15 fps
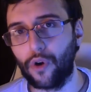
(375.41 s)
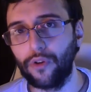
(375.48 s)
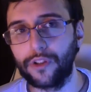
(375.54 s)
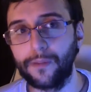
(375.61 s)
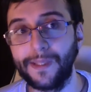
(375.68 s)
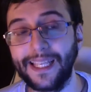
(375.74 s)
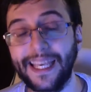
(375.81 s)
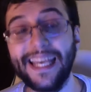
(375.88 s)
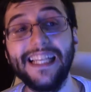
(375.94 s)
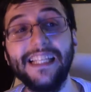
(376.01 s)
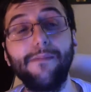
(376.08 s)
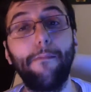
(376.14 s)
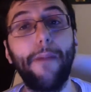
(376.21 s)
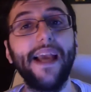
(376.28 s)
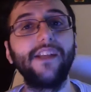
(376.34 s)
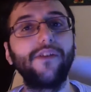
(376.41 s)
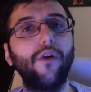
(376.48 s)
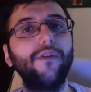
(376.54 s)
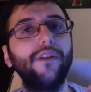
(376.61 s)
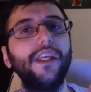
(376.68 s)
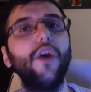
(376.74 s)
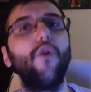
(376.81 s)
Ultimate is based
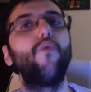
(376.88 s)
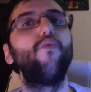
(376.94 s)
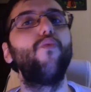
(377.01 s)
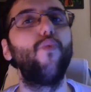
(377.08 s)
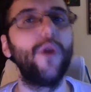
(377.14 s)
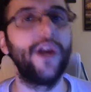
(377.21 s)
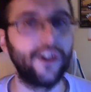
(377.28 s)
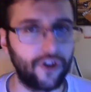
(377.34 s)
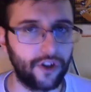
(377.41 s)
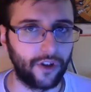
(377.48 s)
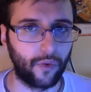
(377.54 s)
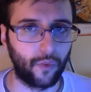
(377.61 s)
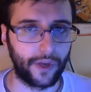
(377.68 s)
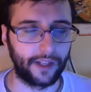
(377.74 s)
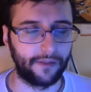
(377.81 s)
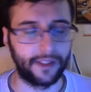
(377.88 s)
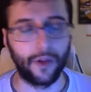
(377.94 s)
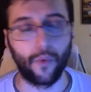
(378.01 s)
on the original Ridley,